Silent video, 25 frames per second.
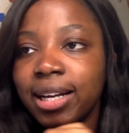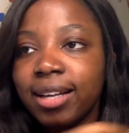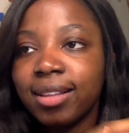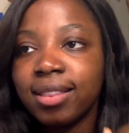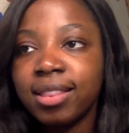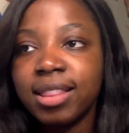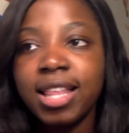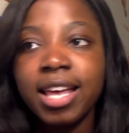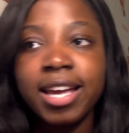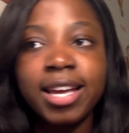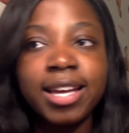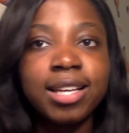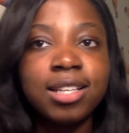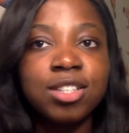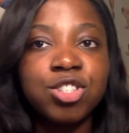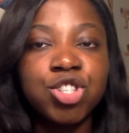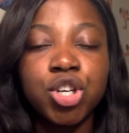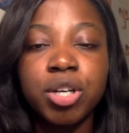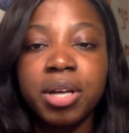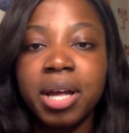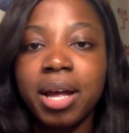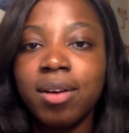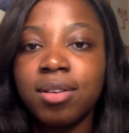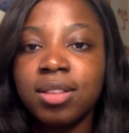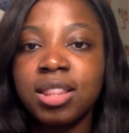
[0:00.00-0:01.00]
And they
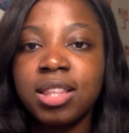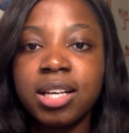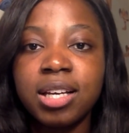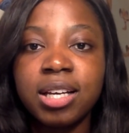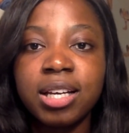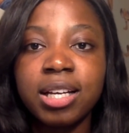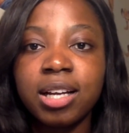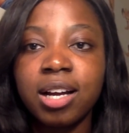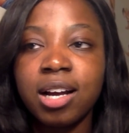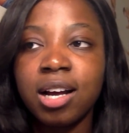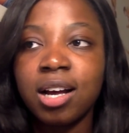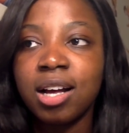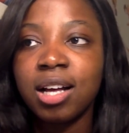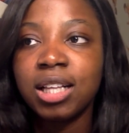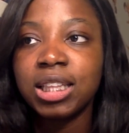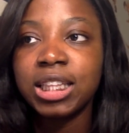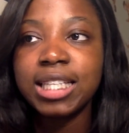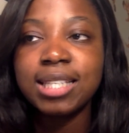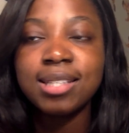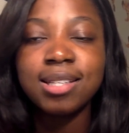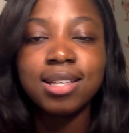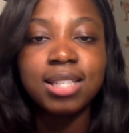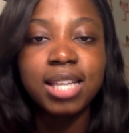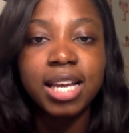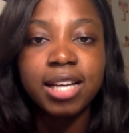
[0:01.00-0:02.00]
took out that
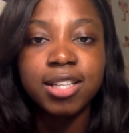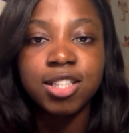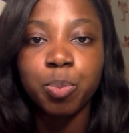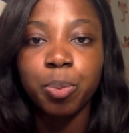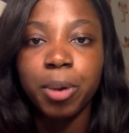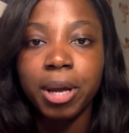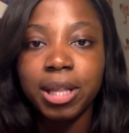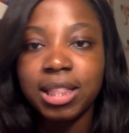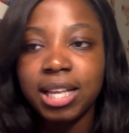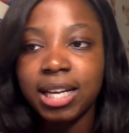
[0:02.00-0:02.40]
Lisa dance break